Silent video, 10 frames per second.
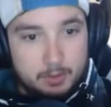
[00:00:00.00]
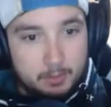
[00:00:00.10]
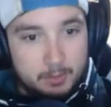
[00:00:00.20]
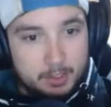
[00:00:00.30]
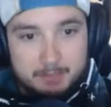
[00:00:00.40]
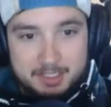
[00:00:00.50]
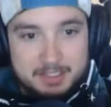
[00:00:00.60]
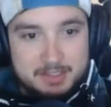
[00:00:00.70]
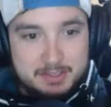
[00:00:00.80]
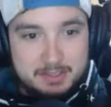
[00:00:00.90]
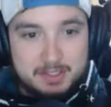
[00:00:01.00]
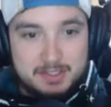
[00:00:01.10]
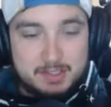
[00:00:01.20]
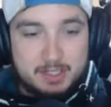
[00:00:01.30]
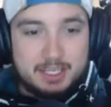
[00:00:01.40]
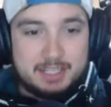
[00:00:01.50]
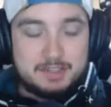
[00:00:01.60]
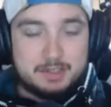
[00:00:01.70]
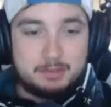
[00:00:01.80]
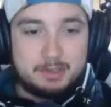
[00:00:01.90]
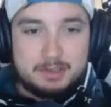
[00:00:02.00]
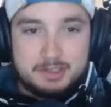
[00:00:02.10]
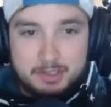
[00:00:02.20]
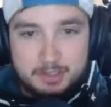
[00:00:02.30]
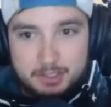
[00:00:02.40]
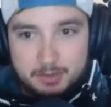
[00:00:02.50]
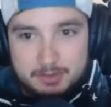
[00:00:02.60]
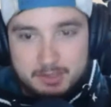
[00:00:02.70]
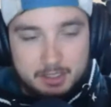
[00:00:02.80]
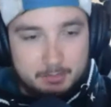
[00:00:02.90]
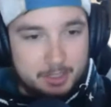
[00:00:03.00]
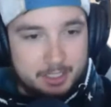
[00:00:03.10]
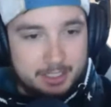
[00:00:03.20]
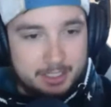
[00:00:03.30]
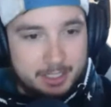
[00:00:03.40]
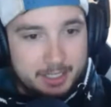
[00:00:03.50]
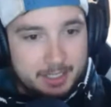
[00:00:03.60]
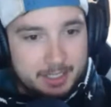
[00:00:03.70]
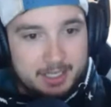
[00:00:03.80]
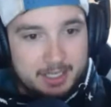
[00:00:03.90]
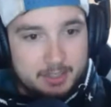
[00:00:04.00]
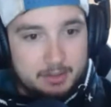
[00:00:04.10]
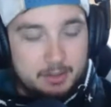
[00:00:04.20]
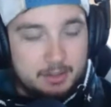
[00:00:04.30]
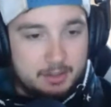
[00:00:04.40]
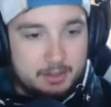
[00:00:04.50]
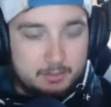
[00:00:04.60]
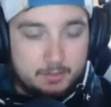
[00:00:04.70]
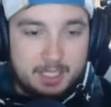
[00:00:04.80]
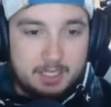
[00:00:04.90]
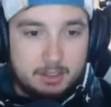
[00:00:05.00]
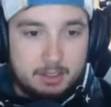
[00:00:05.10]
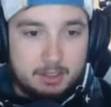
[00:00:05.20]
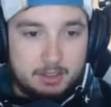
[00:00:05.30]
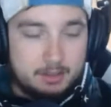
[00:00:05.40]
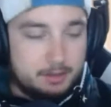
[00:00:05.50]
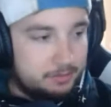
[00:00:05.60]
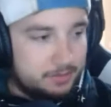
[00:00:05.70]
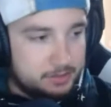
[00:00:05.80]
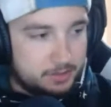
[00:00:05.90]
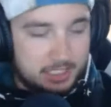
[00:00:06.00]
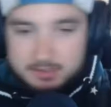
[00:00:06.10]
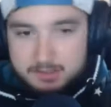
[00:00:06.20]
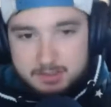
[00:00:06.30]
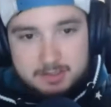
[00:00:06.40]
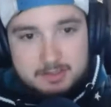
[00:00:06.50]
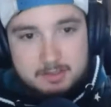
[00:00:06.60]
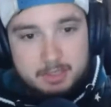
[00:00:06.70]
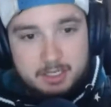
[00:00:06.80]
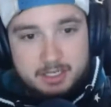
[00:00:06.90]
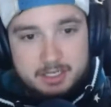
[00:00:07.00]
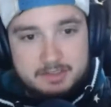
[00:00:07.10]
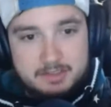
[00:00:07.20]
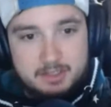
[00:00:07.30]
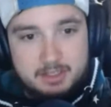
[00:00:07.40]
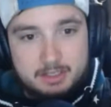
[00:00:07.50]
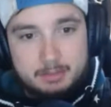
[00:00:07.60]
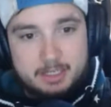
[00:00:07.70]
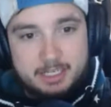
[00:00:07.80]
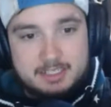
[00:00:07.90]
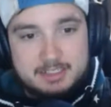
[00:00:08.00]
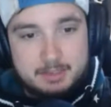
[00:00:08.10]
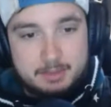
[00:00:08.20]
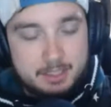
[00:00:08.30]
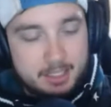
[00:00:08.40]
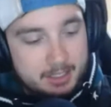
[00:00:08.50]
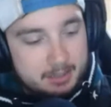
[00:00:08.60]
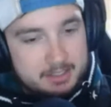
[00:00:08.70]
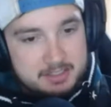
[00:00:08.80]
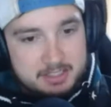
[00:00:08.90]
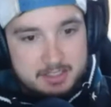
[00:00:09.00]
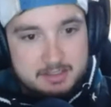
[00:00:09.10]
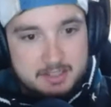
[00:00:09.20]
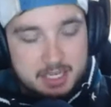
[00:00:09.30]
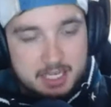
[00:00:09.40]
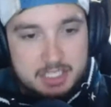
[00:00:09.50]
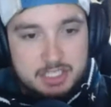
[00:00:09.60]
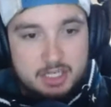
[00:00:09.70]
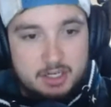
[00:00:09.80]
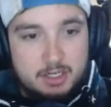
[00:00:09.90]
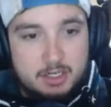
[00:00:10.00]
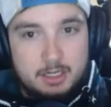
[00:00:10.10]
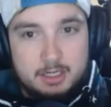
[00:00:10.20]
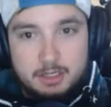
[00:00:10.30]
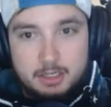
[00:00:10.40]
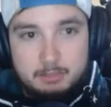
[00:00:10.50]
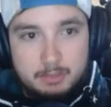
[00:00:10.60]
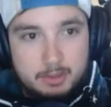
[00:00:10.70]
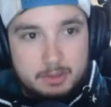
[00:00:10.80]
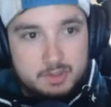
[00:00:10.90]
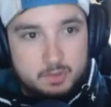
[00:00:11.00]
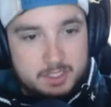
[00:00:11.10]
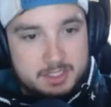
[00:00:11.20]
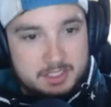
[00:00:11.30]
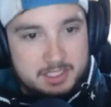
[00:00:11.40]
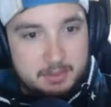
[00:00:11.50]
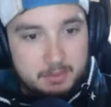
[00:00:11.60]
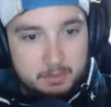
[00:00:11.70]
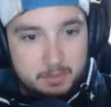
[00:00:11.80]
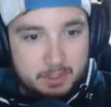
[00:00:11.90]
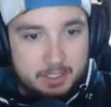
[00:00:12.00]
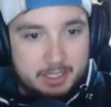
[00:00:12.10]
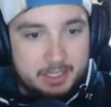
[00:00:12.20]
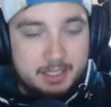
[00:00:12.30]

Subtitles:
Welcome into the Starcast Mark Studios. I'm Ryan, and we are the official Dallas Stars podcast of the Hockey Podcast Network. This is AGR number 21